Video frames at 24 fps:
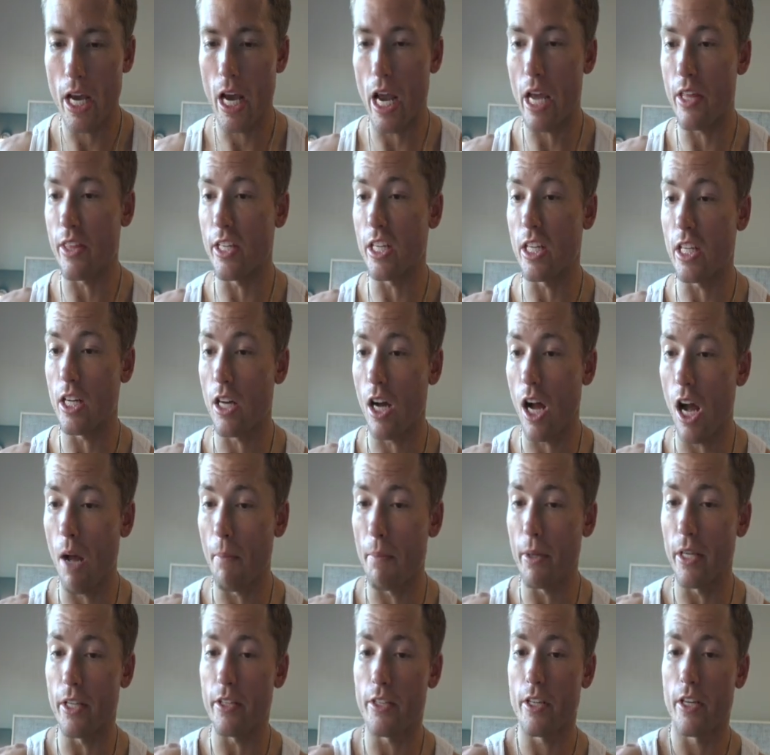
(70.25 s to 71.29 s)
and then
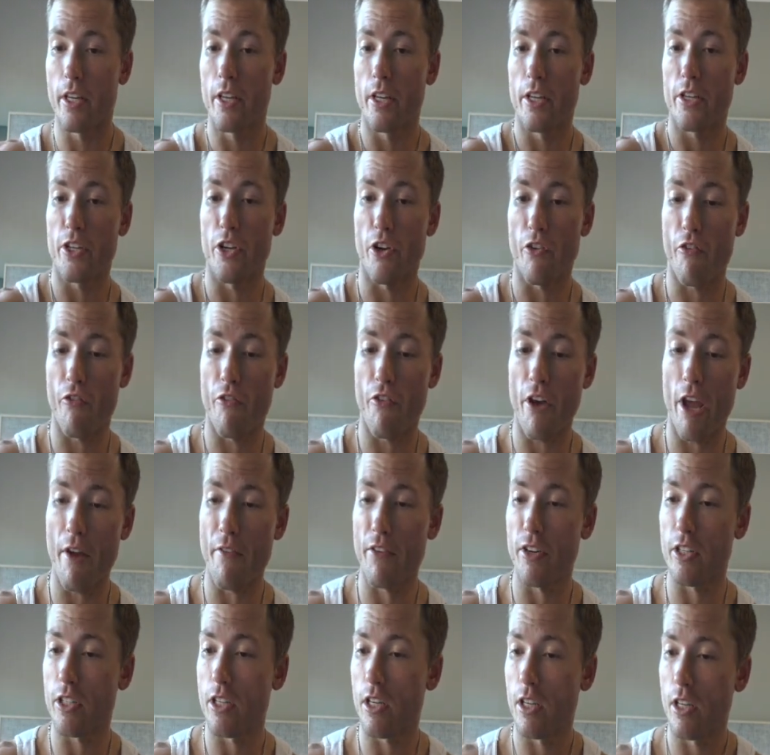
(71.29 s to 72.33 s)
comment your
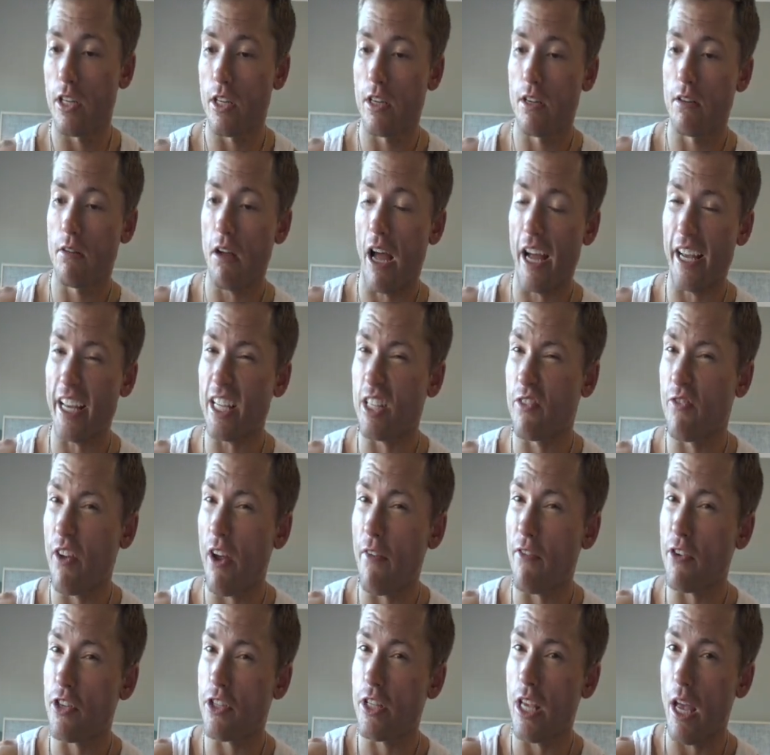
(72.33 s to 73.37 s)
favorite,
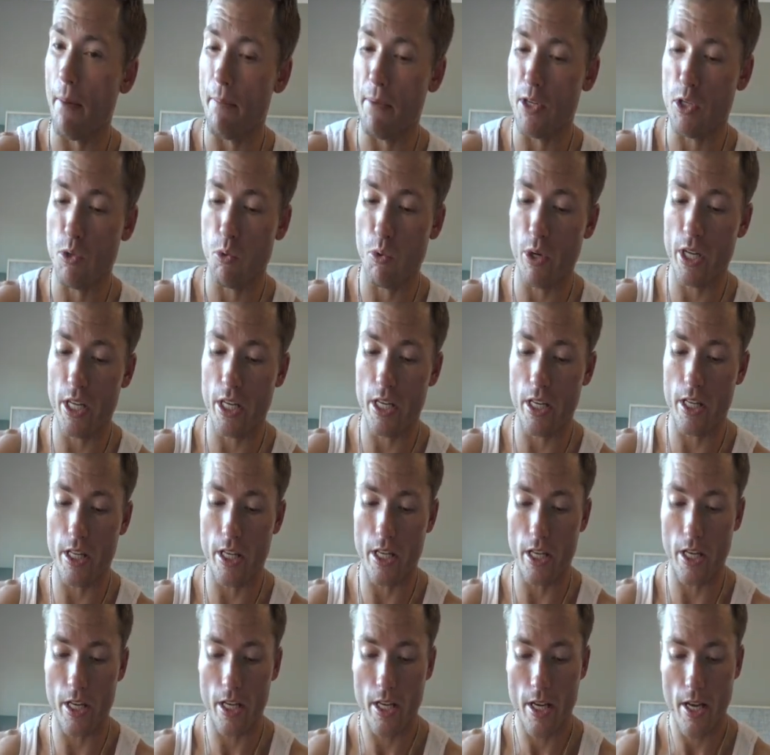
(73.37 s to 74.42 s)
favorite set between
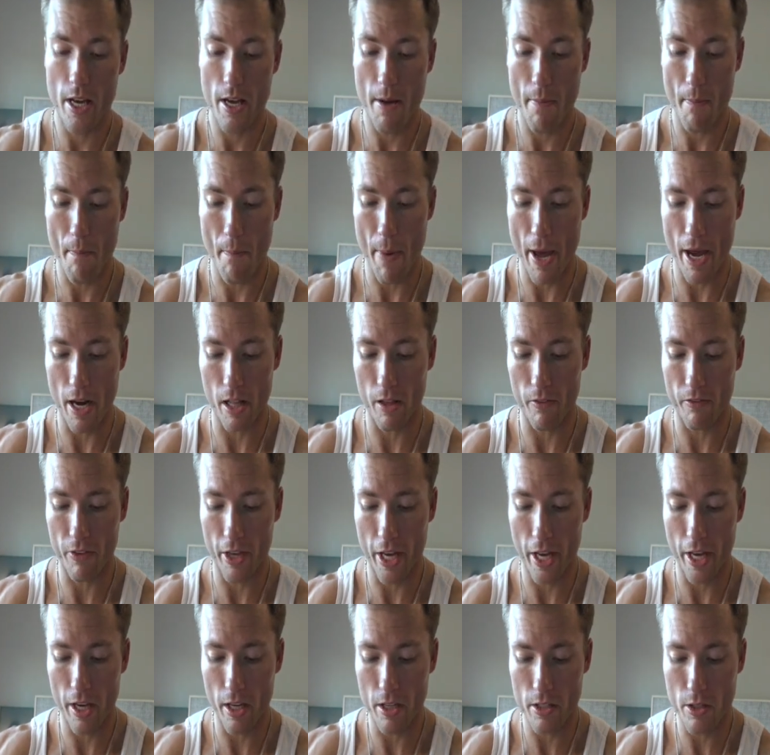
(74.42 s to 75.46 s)
the Battle of
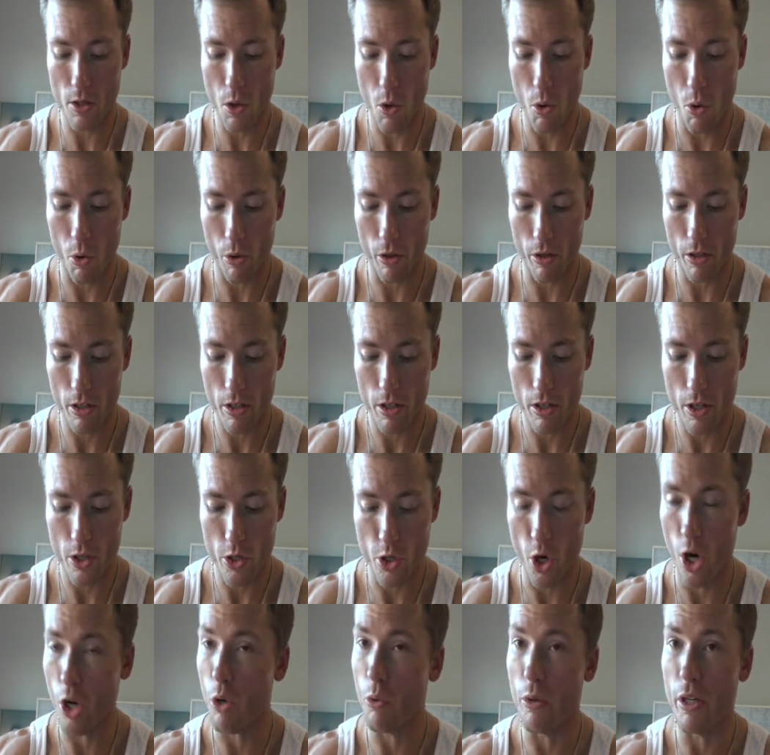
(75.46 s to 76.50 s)
Chaos or
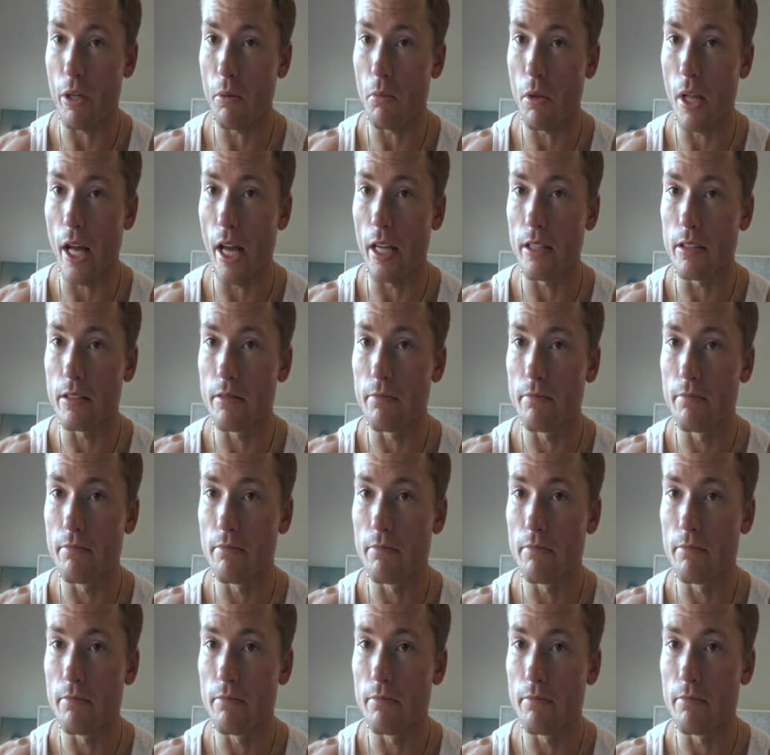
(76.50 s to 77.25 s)
Darkwing Blast.